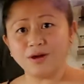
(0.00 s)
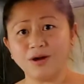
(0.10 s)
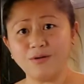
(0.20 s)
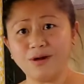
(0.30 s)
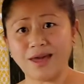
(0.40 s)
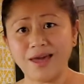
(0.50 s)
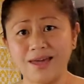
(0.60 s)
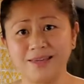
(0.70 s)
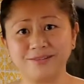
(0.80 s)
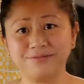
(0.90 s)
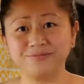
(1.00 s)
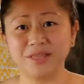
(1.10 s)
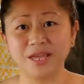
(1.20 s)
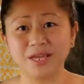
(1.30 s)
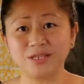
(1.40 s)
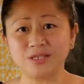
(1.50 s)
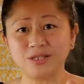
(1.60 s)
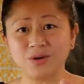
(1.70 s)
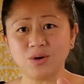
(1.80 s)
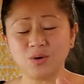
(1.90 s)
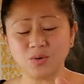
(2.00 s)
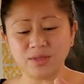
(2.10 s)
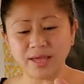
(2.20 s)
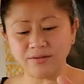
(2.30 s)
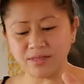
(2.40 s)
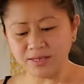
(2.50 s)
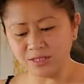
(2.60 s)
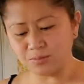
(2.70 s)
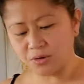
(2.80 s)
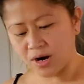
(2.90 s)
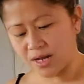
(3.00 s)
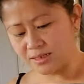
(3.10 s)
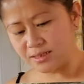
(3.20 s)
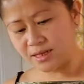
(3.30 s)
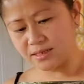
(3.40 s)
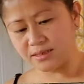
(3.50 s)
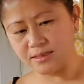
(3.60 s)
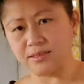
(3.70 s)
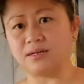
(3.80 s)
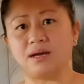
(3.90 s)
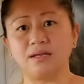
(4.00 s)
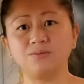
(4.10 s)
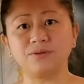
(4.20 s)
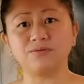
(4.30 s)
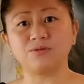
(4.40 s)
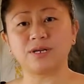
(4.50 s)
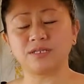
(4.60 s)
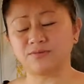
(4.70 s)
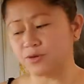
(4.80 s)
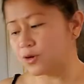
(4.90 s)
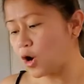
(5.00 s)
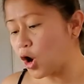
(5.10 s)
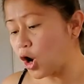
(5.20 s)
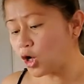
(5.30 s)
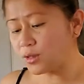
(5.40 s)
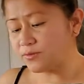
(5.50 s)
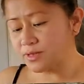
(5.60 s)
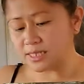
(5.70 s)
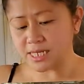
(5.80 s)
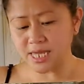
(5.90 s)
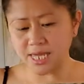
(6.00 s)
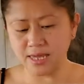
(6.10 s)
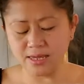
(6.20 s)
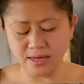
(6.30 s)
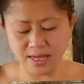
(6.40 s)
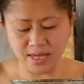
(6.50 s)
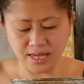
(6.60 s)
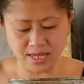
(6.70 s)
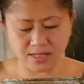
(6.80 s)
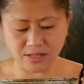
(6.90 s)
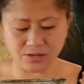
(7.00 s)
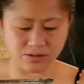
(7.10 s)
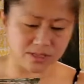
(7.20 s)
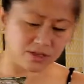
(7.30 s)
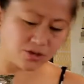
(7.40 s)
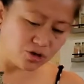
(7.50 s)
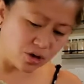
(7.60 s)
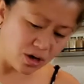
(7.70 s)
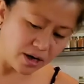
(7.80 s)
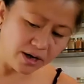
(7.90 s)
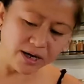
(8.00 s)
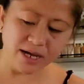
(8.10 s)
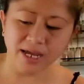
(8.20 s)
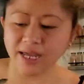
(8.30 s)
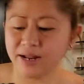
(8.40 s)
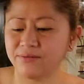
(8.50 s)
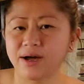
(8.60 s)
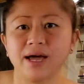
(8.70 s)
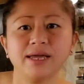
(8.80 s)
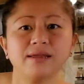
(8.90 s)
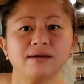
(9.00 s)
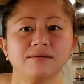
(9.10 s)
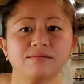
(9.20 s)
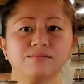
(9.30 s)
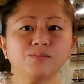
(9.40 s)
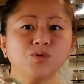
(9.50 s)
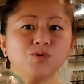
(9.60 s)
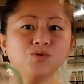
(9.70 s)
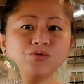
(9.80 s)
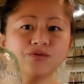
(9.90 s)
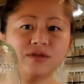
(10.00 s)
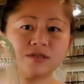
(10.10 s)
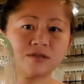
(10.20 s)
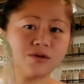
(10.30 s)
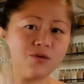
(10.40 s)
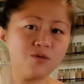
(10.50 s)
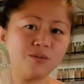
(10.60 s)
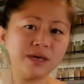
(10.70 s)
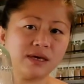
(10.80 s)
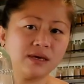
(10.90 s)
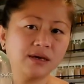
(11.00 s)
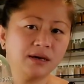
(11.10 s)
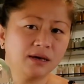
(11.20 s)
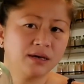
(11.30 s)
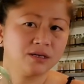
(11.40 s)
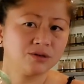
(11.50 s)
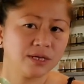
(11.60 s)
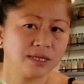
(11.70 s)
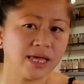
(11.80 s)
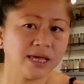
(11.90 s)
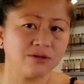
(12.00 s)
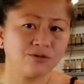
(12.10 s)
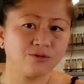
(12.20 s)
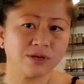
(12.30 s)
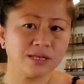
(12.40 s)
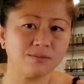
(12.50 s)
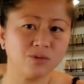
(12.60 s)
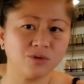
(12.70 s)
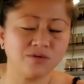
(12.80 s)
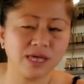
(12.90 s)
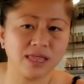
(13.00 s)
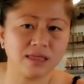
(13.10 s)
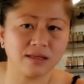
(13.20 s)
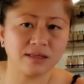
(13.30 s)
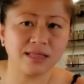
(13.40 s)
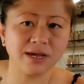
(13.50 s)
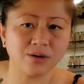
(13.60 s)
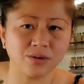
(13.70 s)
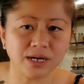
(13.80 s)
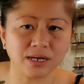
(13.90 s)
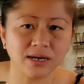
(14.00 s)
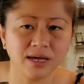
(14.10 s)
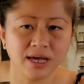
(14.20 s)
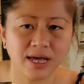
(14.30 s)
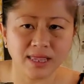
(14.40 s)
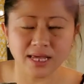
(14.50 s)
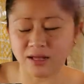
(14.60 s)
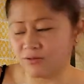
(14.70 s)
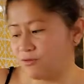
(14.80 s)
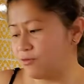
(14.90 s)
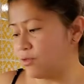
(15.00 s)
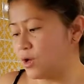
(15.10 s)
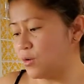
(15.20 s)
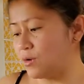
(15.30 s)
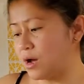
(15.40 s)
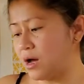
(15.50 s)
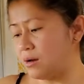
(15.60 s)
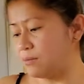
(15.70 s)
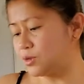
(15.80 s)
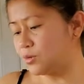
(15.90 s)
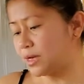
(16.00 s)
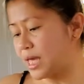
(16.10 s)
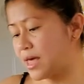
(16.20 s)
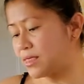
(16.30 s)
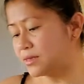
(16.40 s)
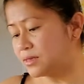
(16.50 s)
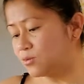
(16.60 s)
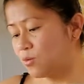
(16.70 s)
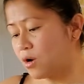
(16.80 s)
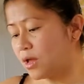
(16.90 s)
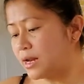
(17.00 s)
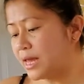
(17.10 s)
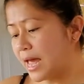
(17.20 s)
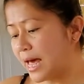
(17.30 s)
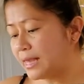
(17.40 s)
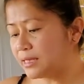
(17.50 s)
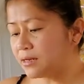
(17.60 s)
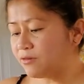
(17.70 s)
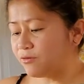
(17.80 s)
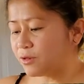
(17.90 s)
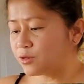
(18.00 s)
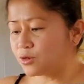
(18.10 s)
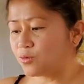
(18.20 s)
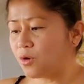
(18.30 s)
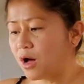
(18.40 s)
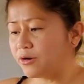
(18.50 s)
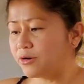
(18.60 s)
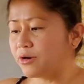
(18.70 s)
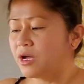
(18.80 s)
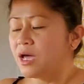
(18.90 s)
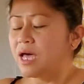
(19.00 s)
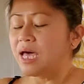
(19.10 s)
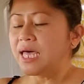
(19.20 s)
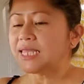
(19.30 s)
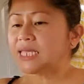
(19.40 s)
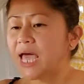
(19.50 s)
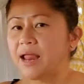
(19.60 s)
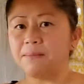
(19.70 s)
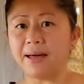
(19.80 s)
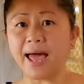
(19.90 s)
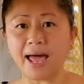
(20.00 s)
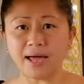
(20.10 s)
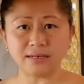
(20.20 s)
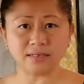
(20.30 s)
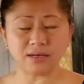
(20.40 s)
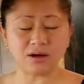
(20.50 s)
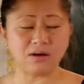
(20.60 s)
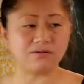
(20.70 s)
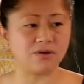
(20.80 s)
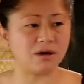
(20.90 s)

Okay, so now this process is done. We've transferred all of the tea into this jar, and I've kind of moved the Scoby so that they can freely move in the liquid and they can float up. So again, this is 1 gallon of filtered water, 10 packs of